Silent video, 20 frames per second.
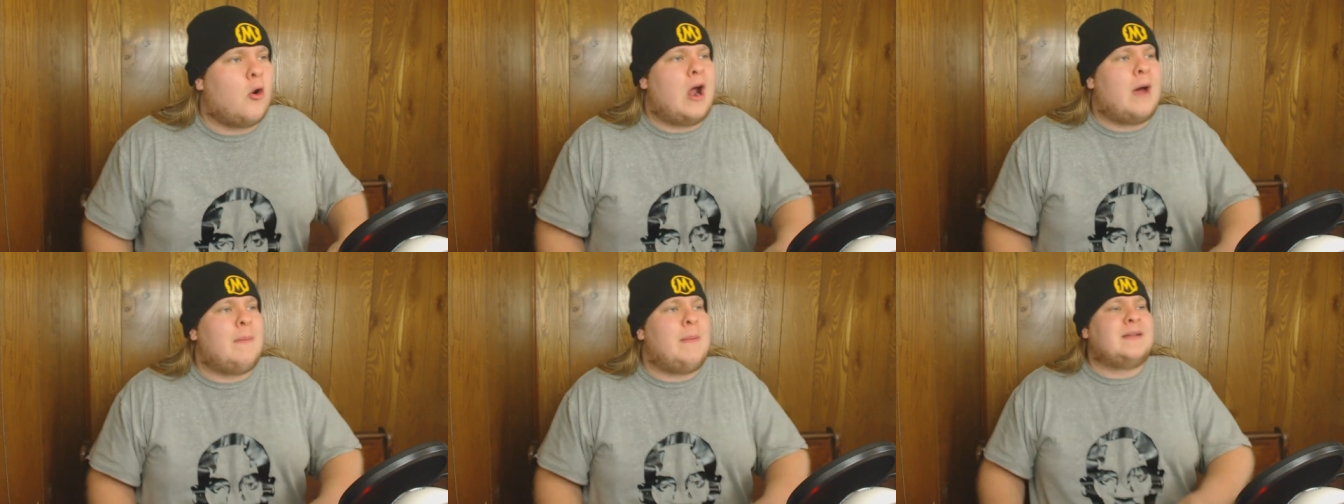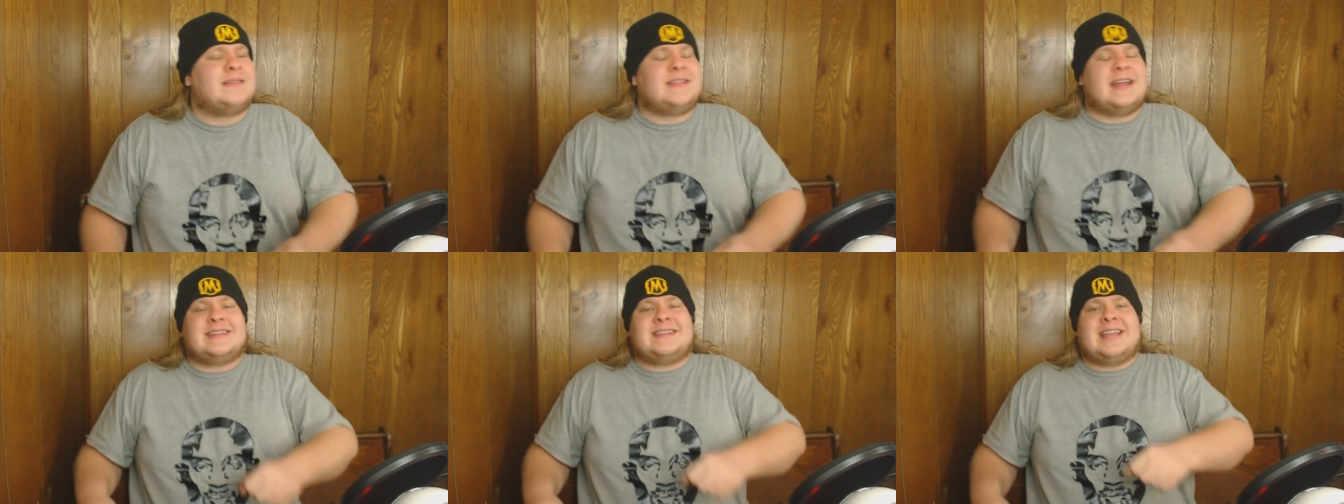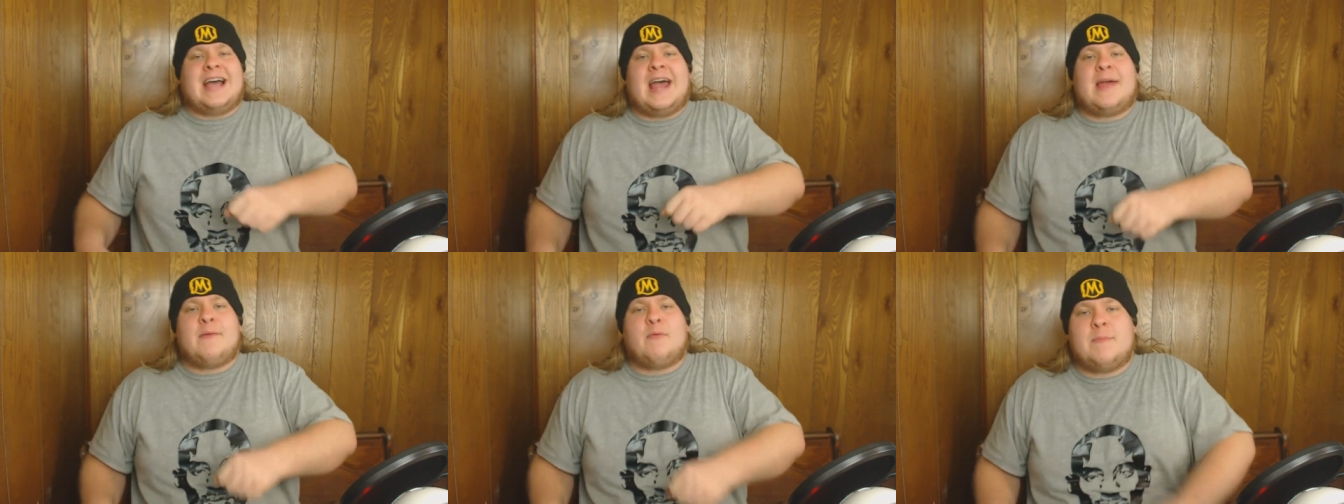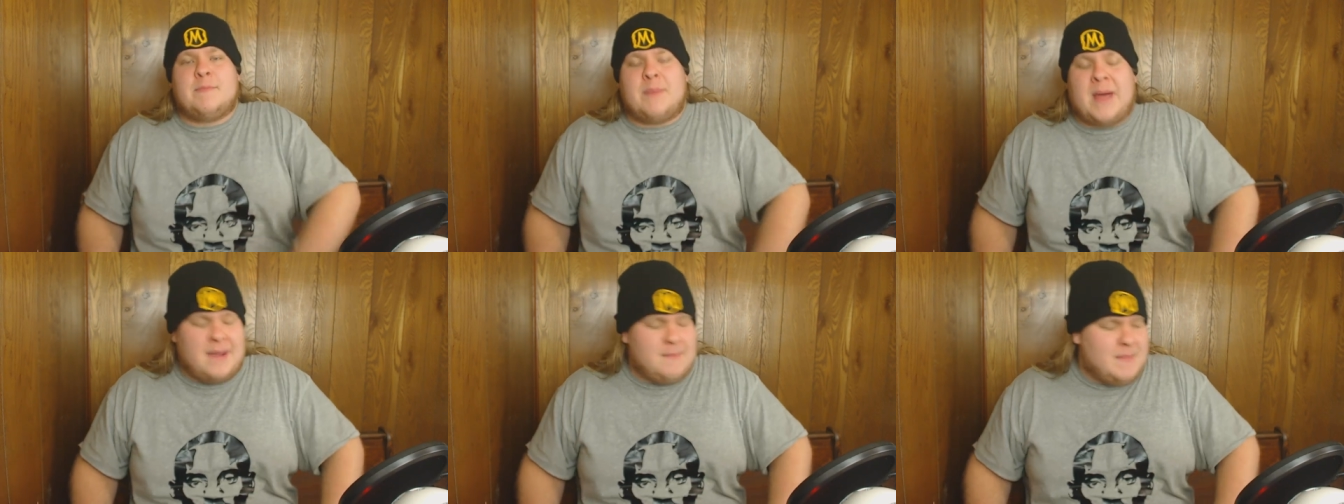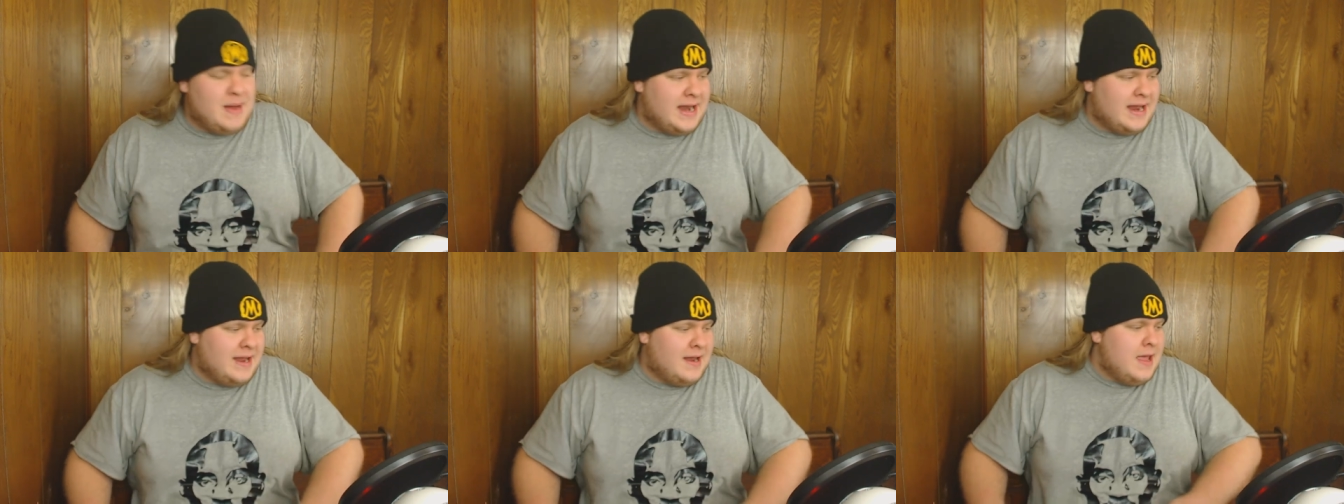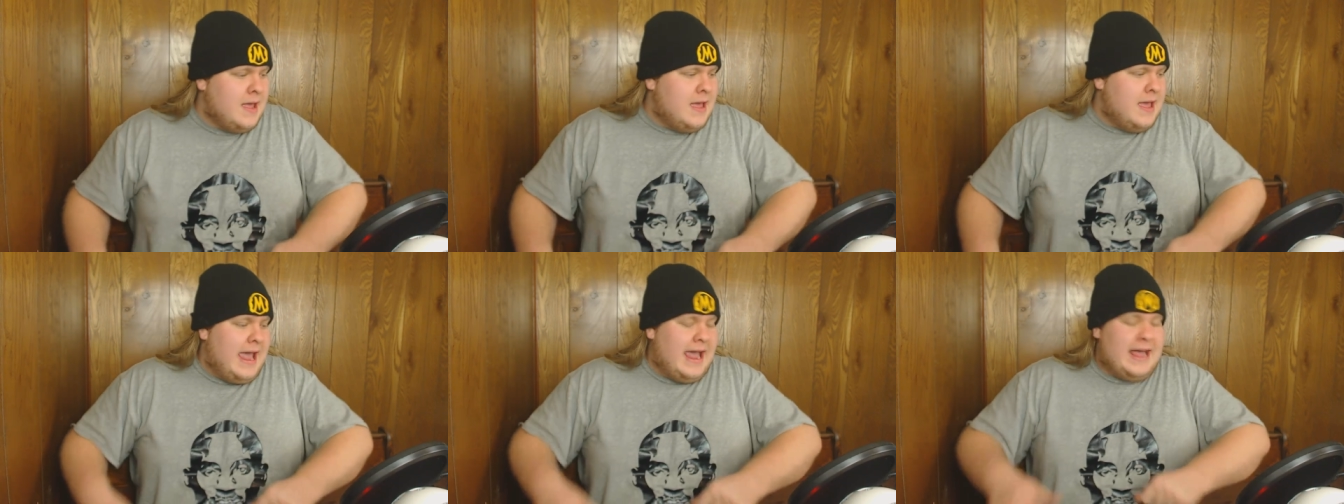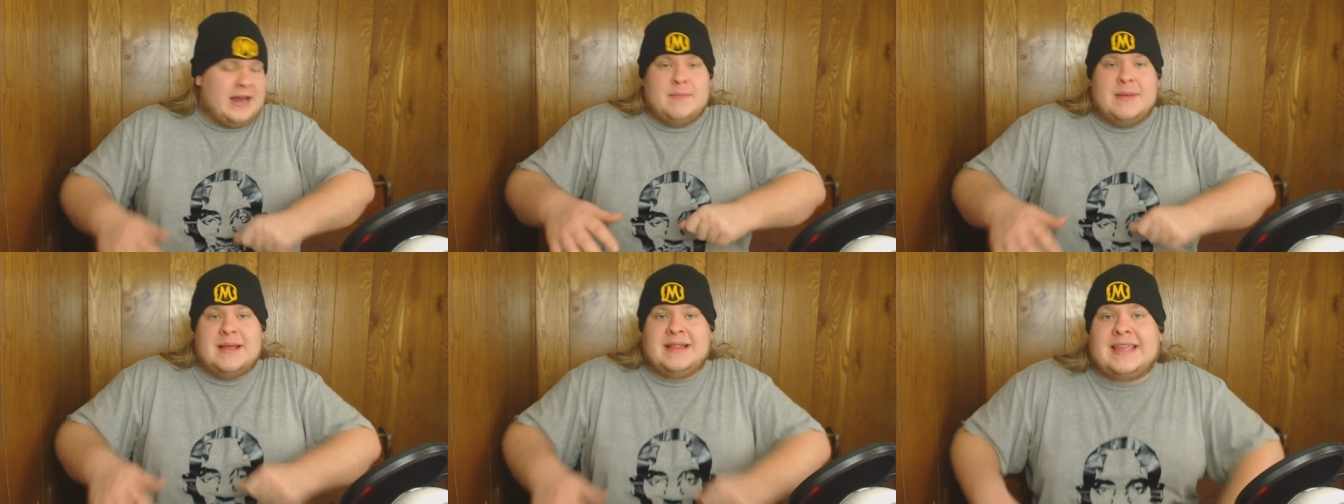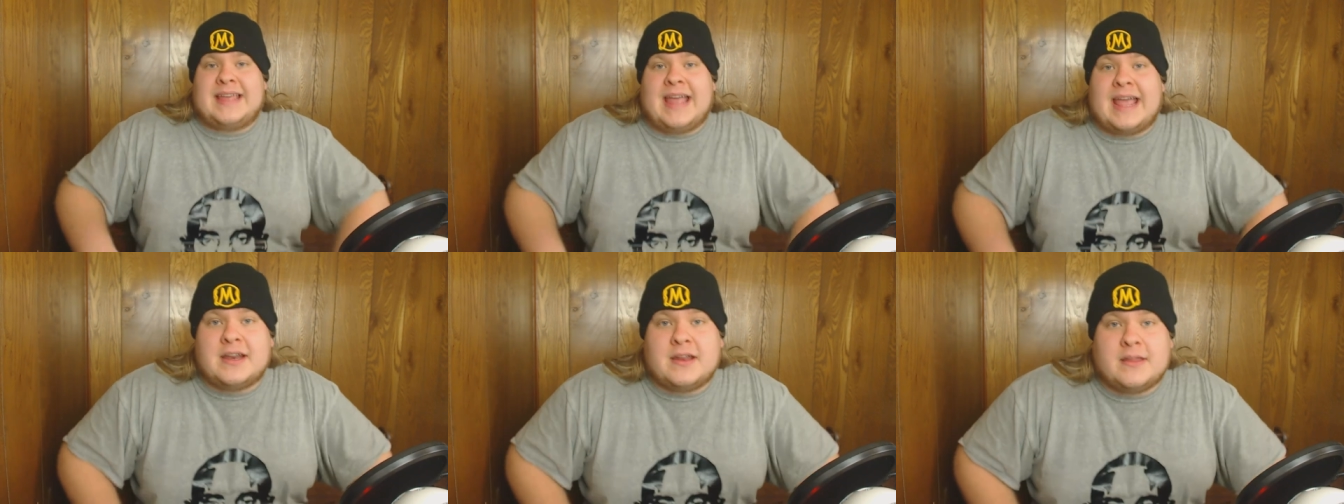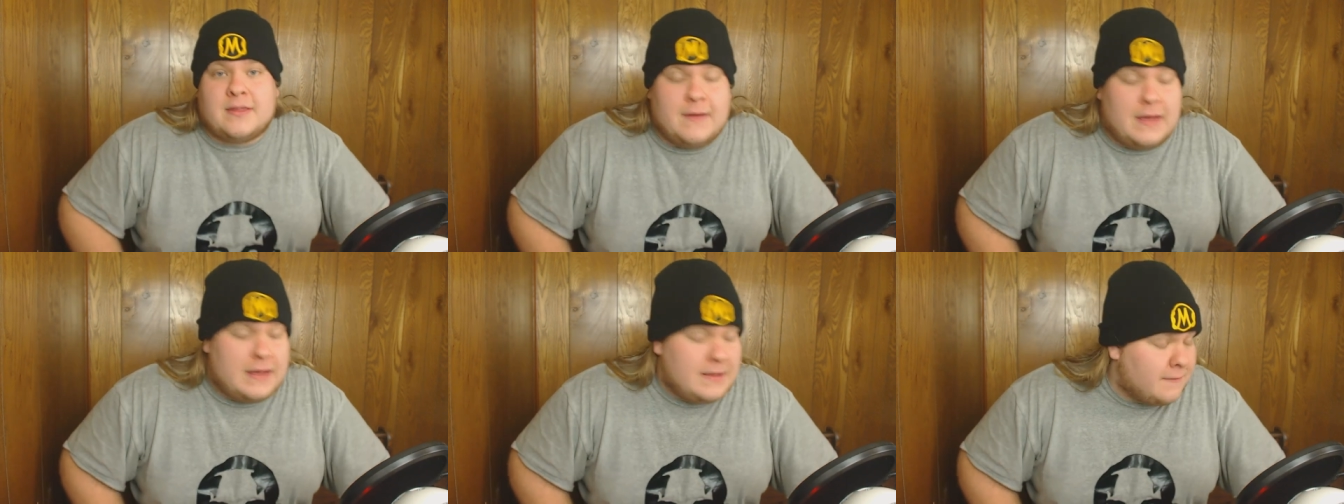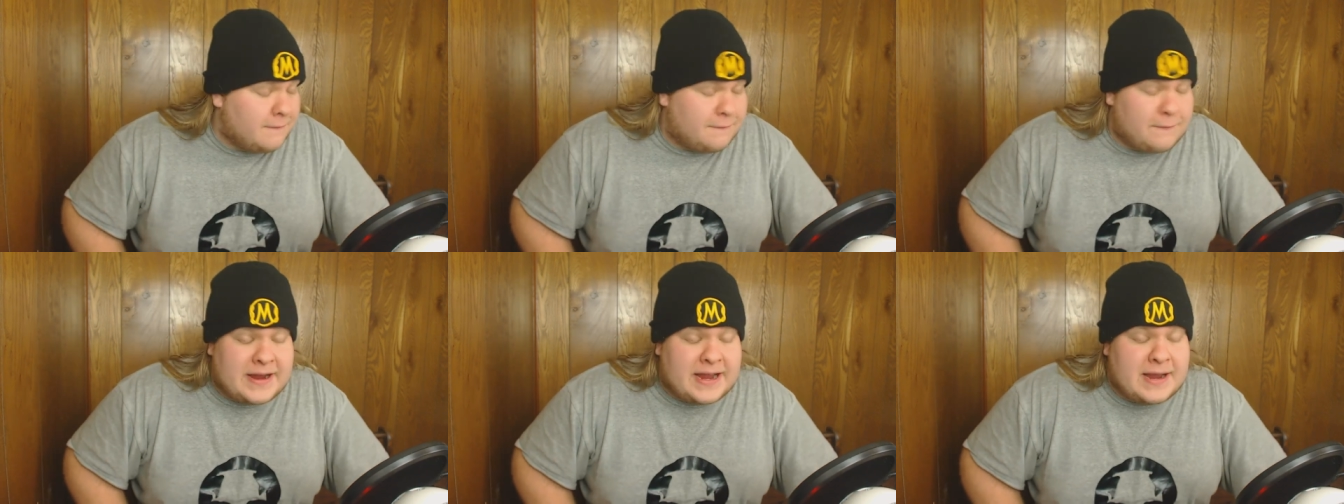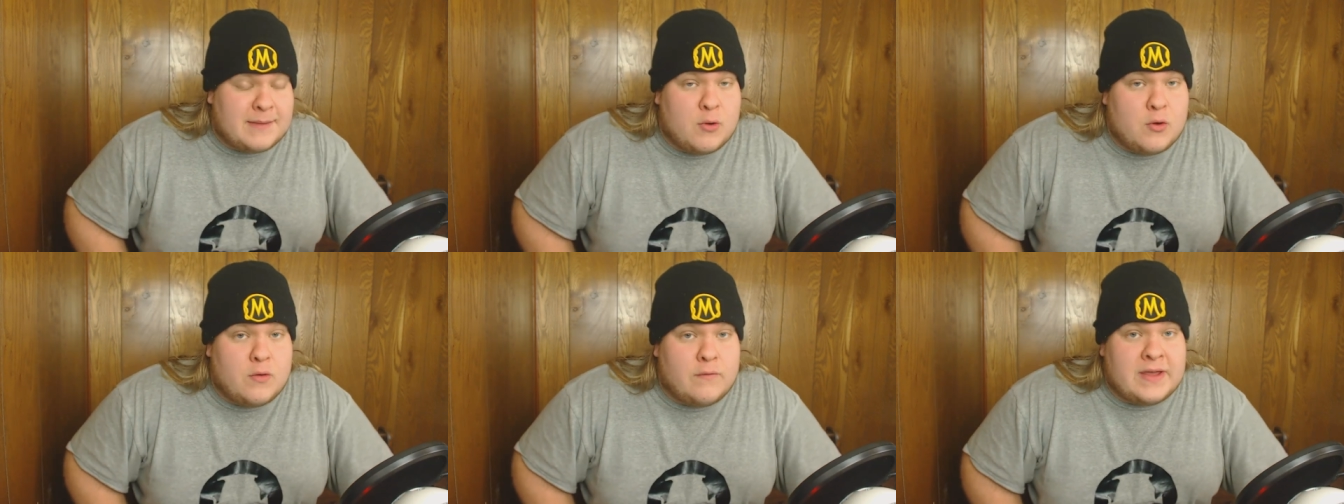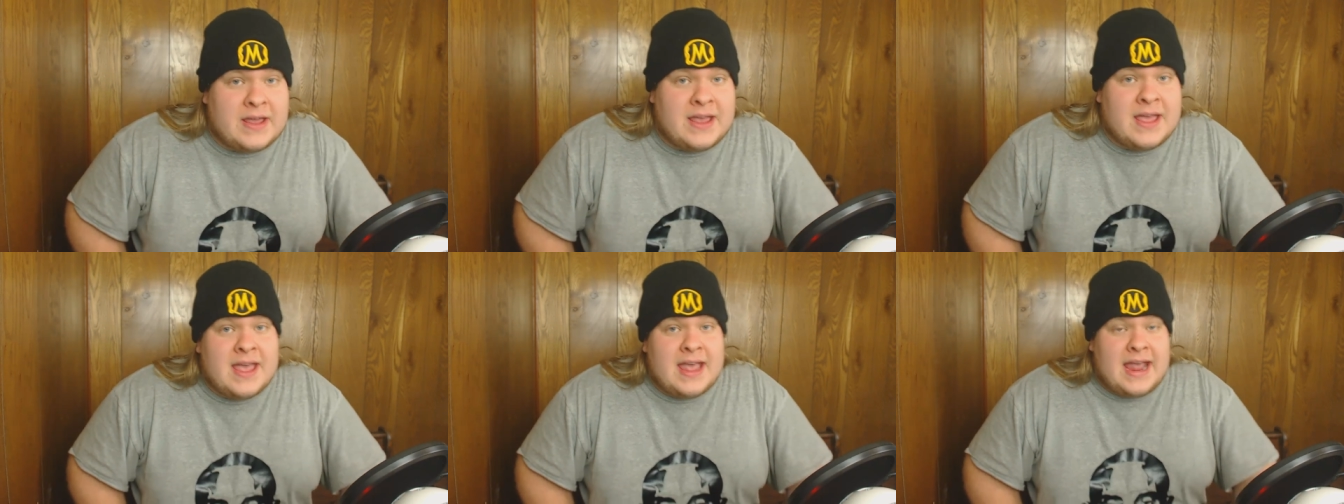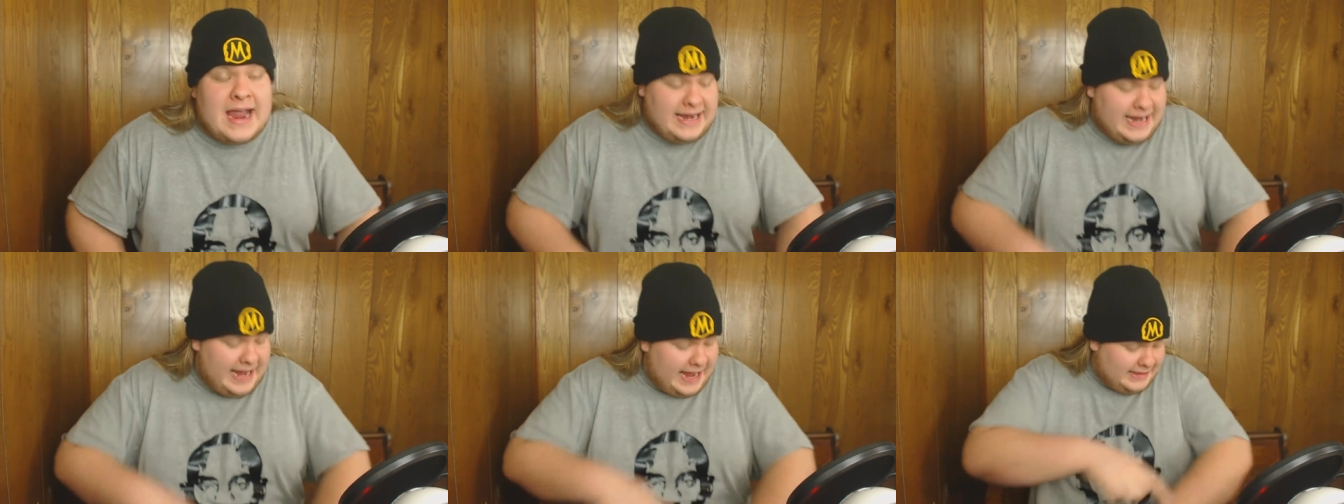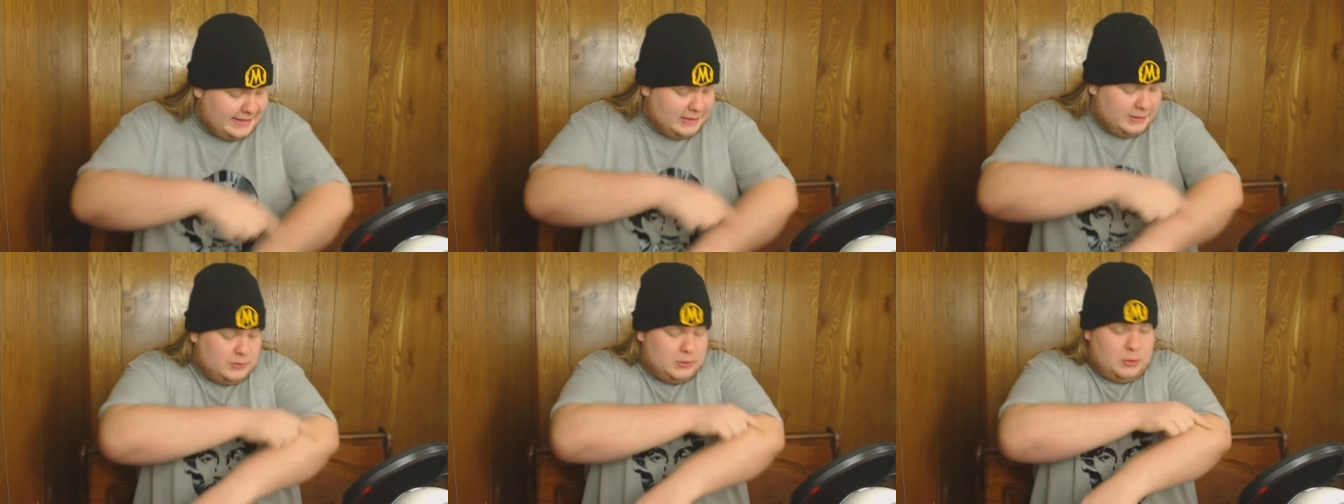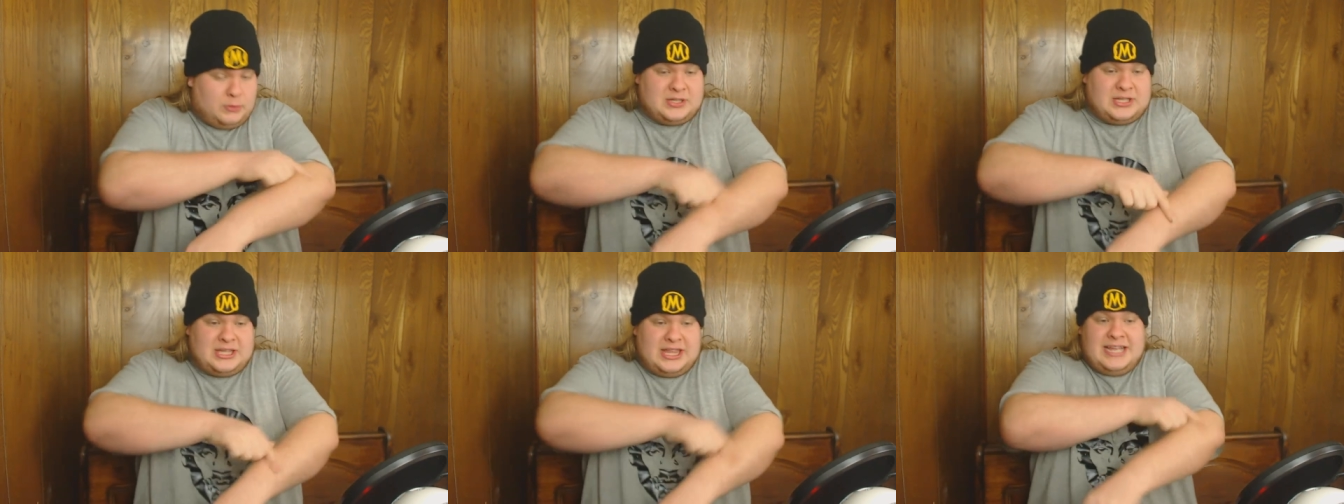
Or how about that time when Batman had him in the end of the freaking movie and he had those